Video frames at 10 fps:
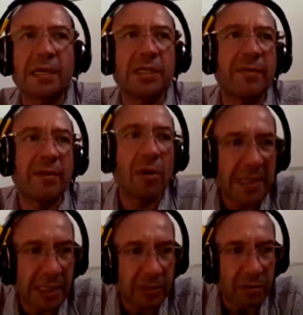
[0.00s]
develop a
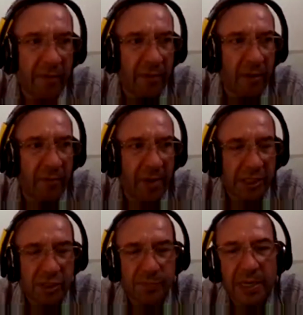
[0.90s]
set of
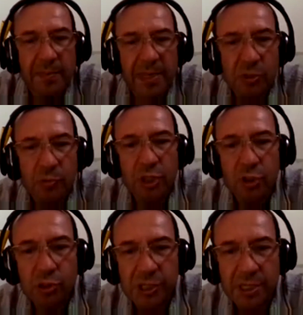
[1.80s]
experiments with
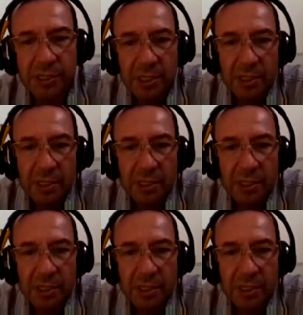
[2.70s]
users